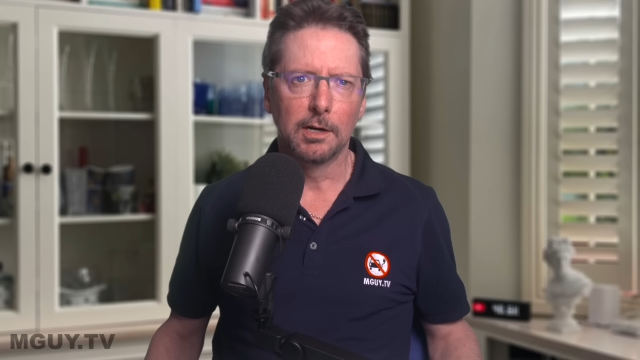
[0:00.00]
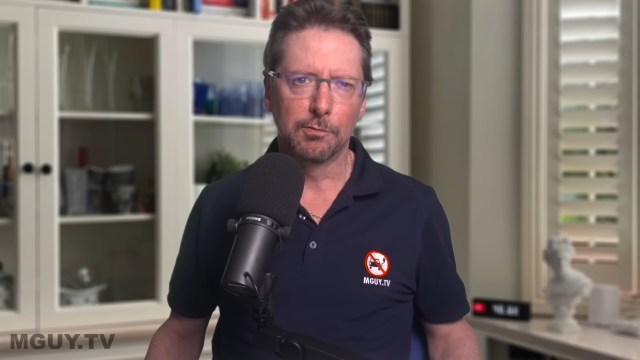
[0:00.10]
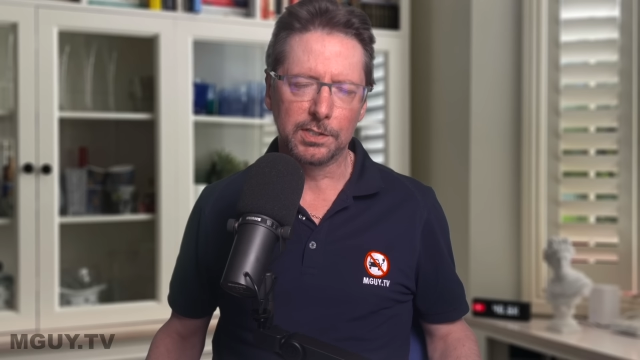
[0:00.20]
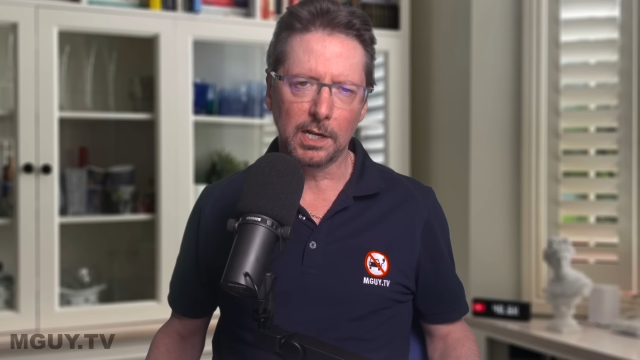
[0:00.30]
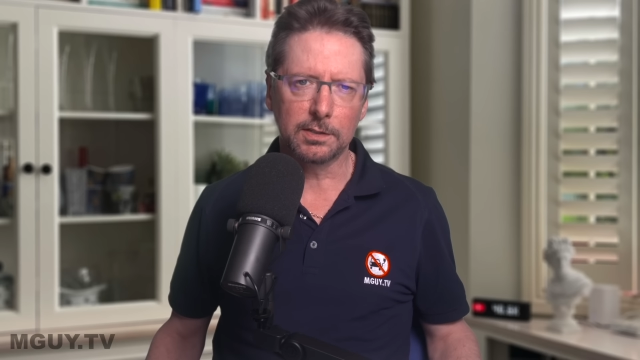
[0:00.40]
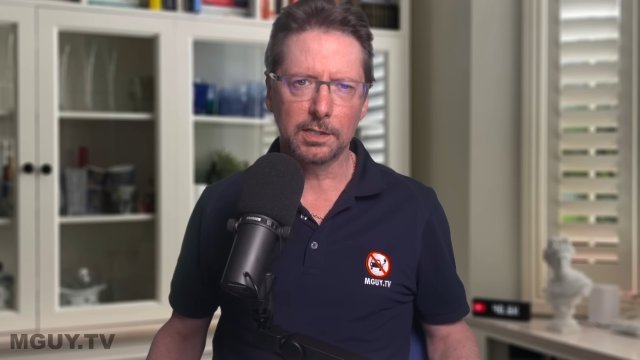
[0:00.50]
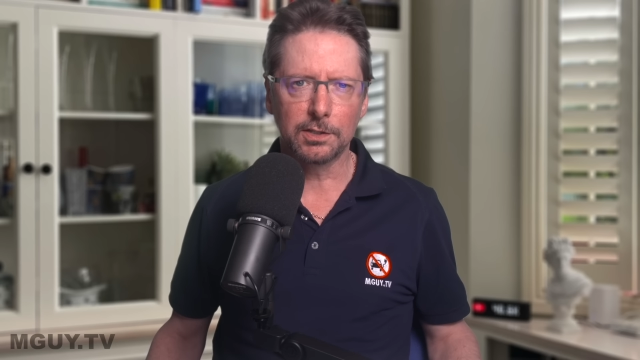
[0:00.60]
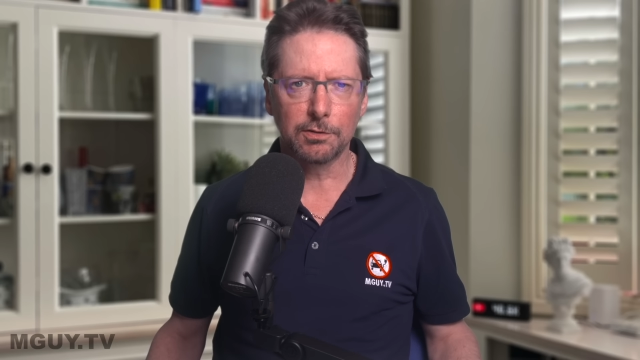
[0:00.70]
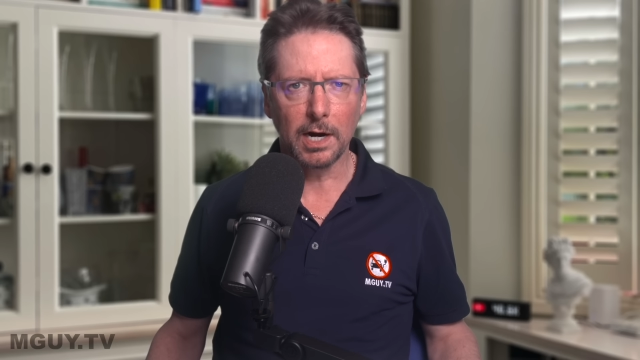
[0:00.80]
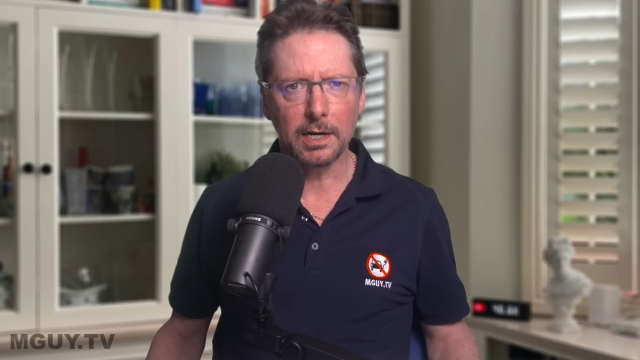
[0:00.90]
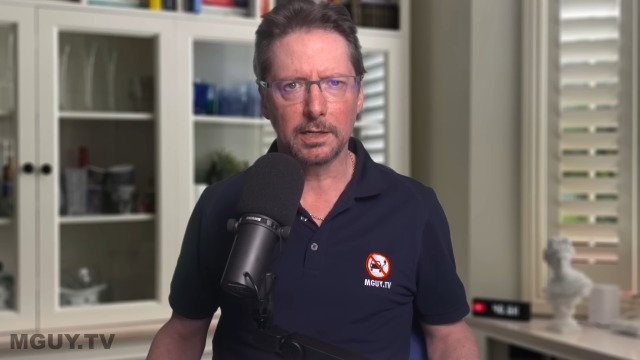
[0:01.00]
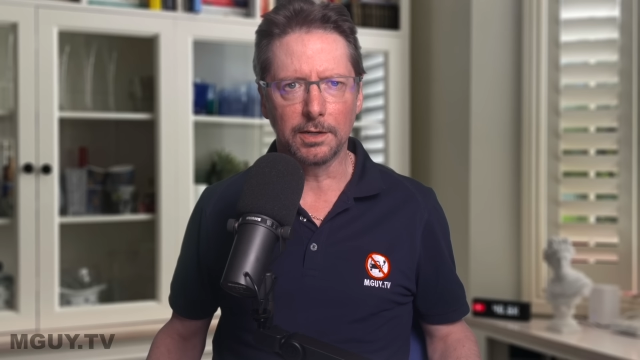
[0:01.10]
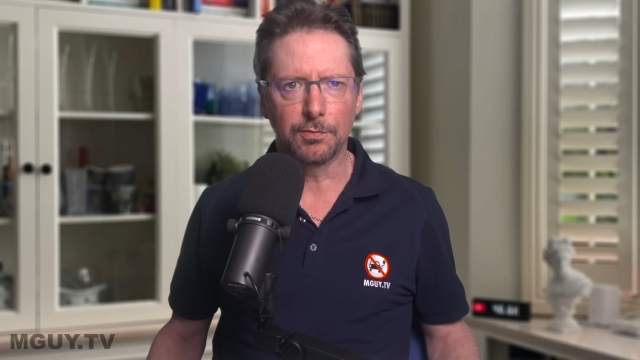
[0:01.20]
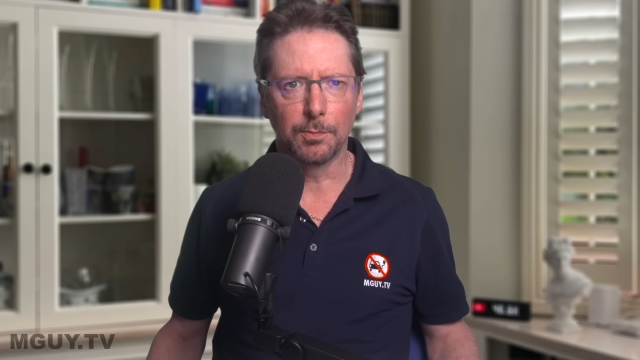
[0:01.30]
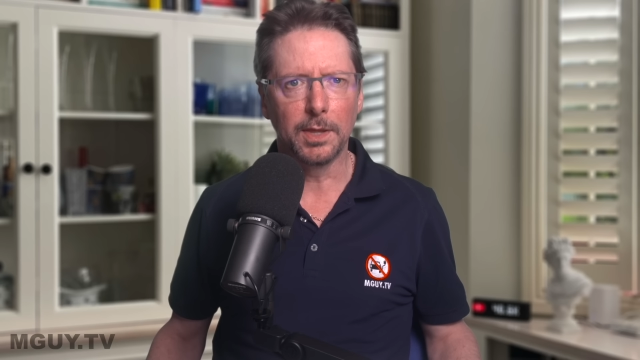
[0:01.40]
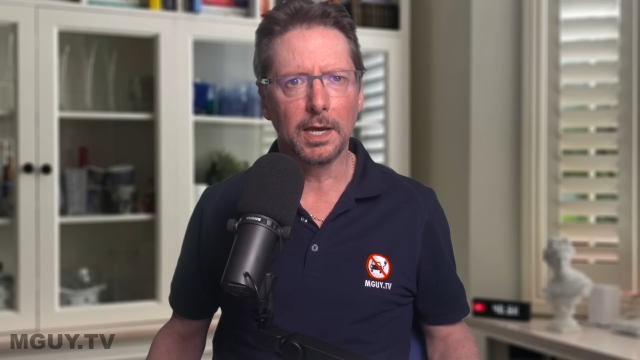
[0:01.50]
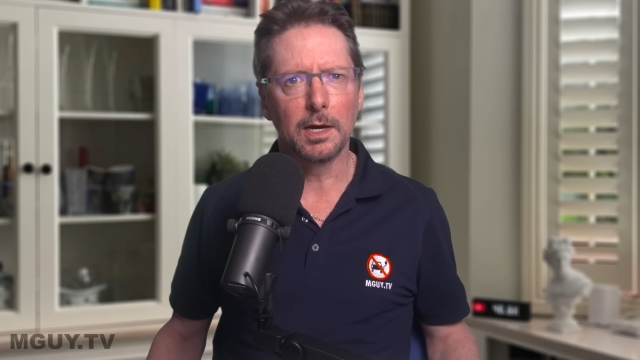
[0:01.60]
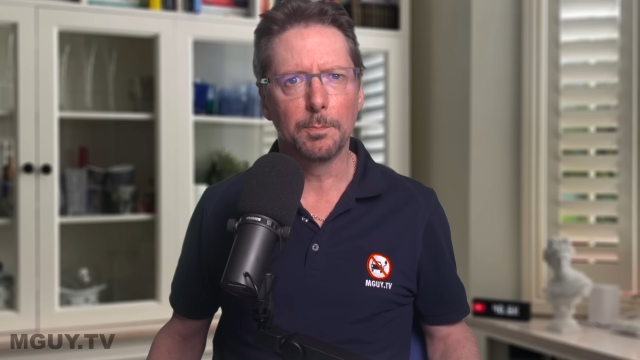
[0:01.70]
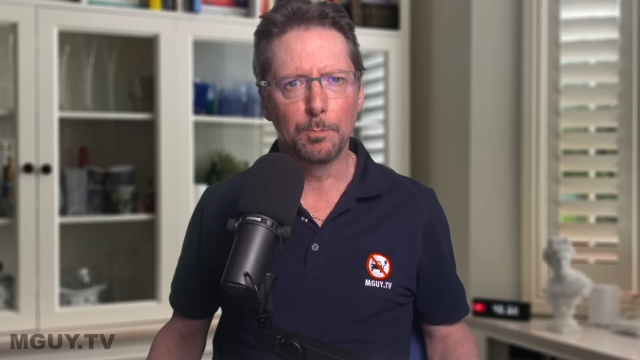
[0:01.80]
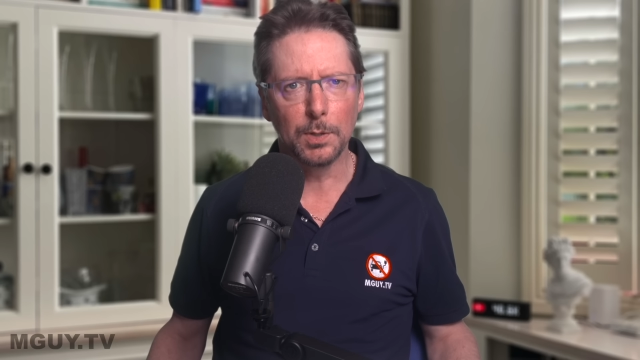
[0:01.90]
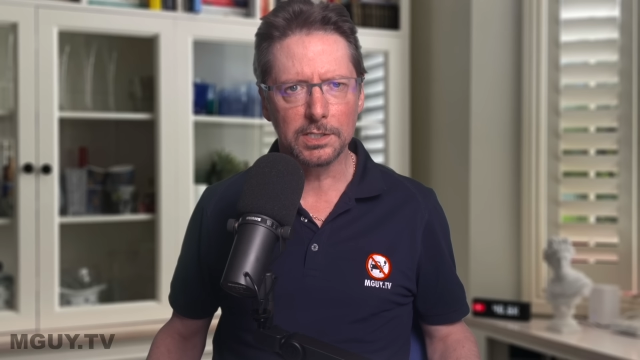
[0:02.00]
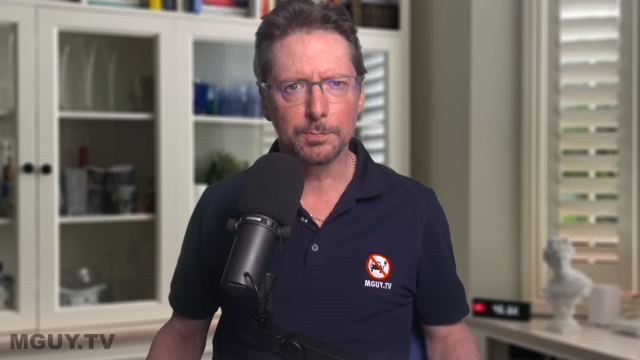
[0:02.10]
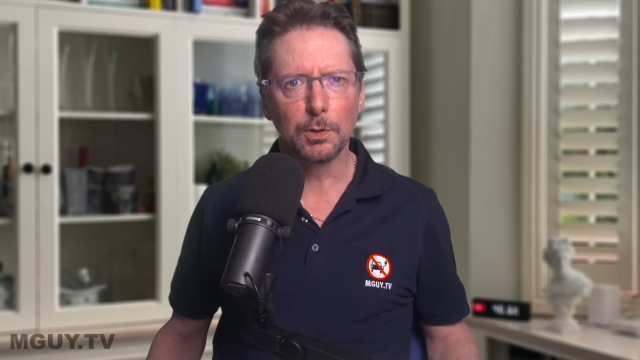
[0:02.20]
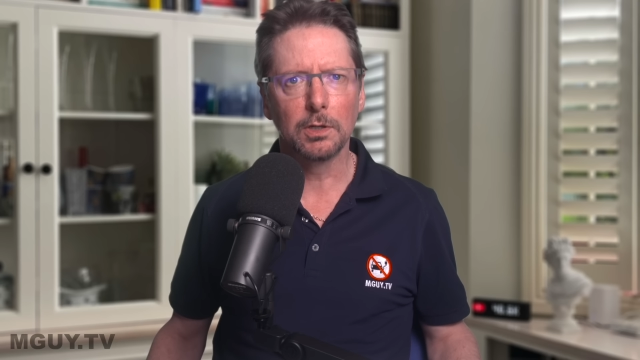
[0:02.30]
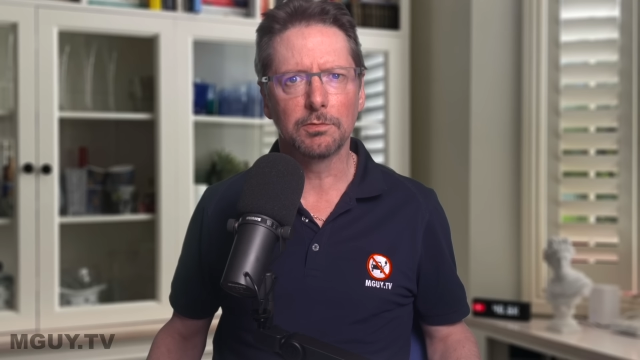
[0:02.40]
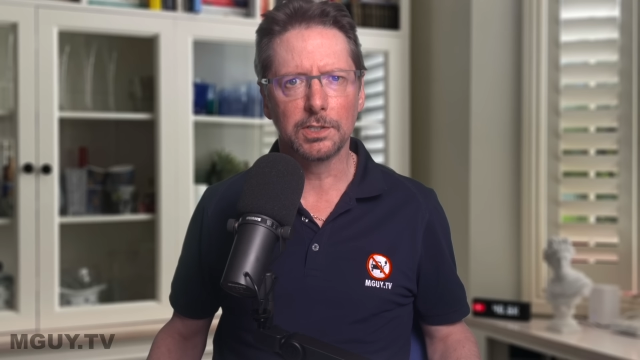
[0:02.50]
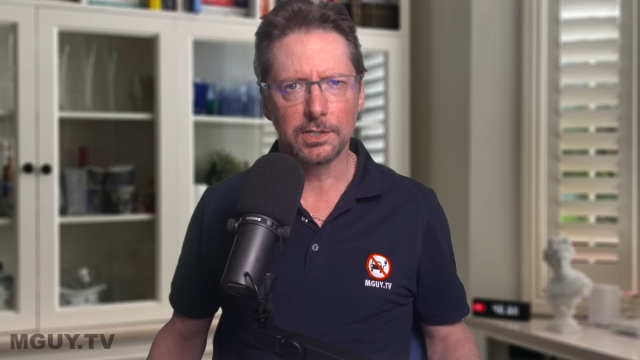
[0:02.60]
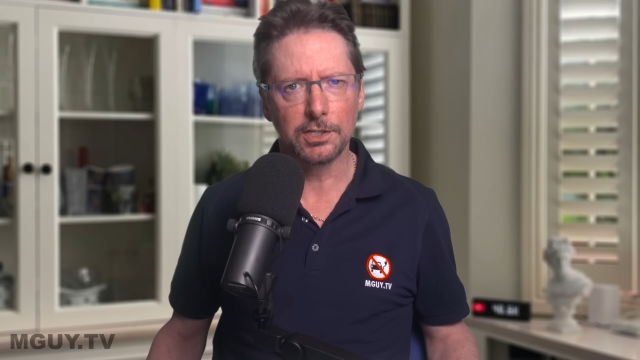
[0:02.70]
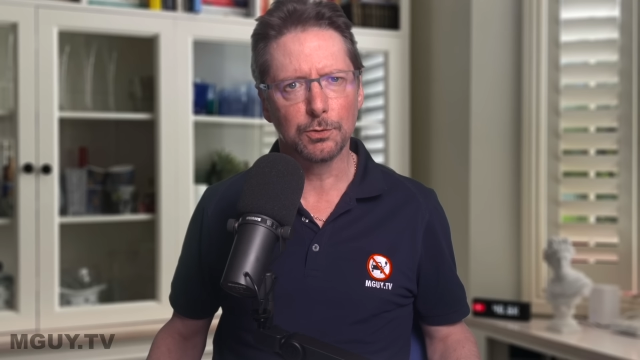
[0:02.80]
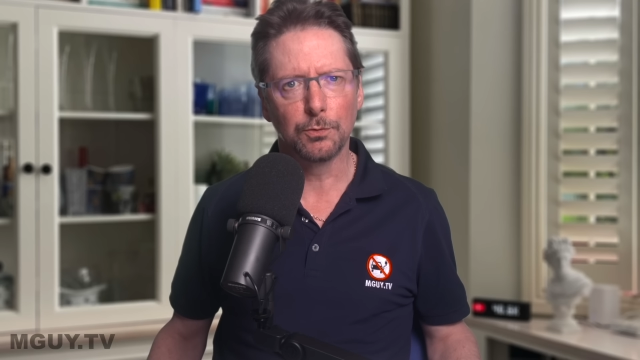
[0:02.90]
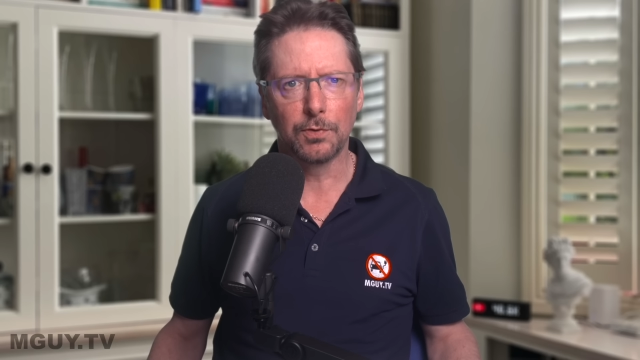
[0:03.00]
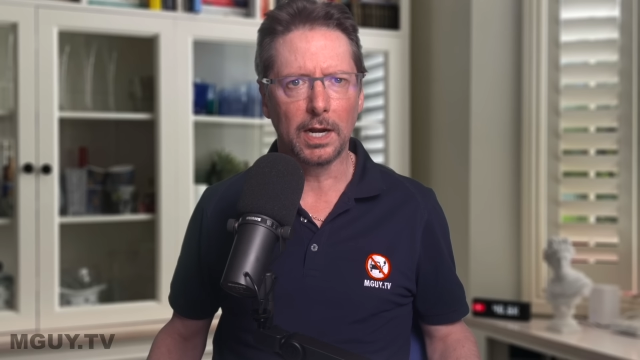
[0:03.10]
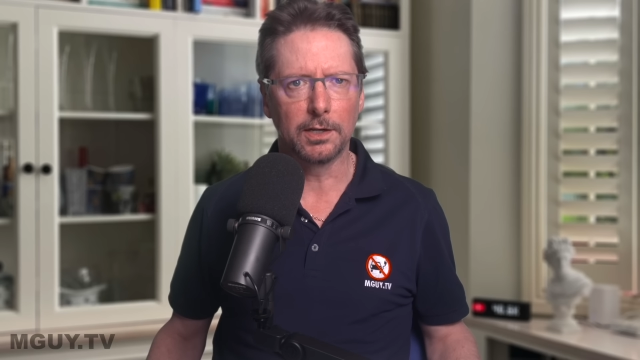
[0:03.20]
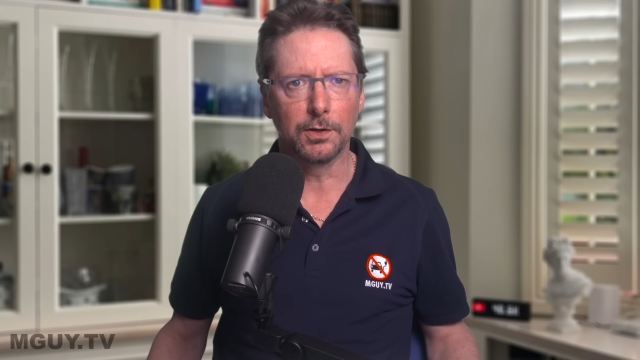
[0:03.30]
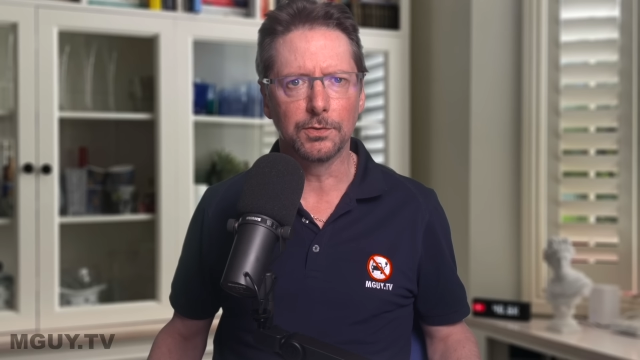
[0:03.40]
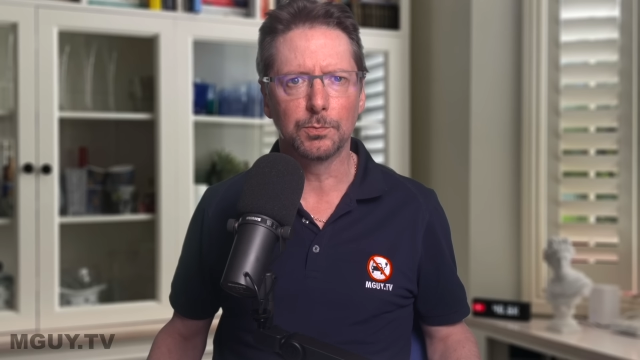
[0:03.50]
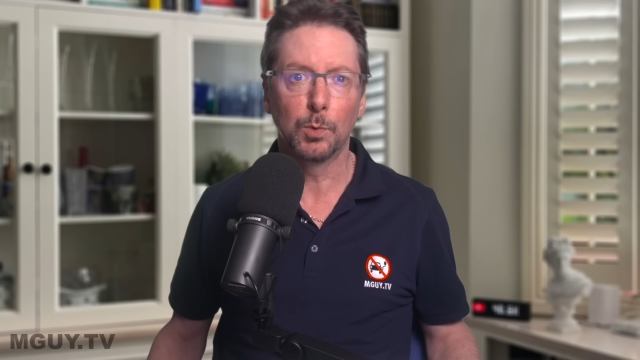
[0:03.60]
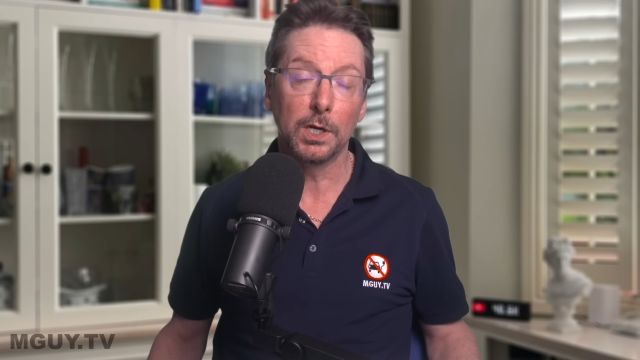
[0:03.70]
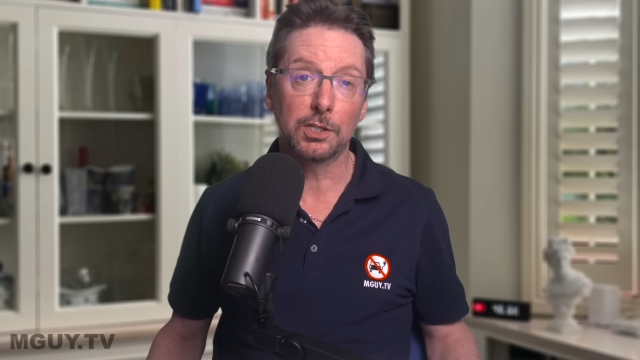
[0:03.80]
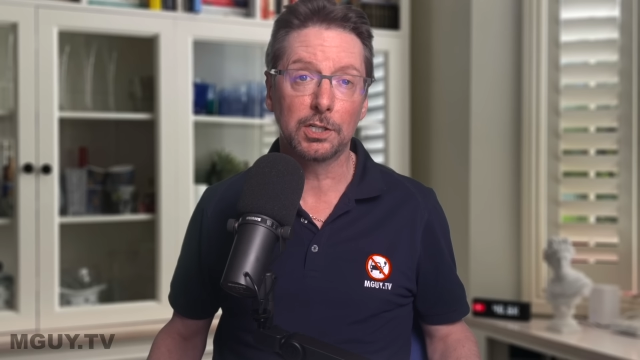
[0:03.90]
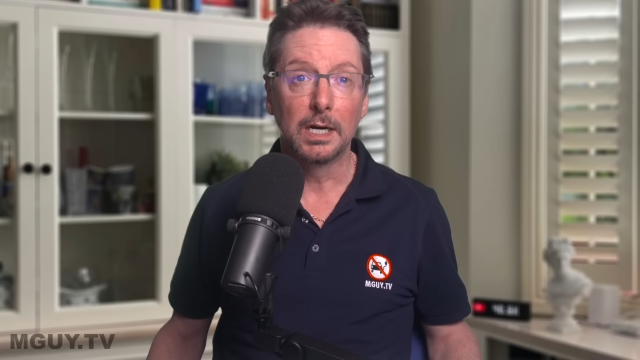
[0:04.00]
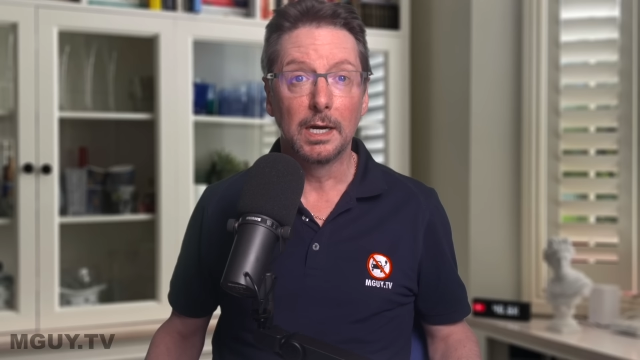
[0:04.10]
resulting directly from their abysmal residual values, which,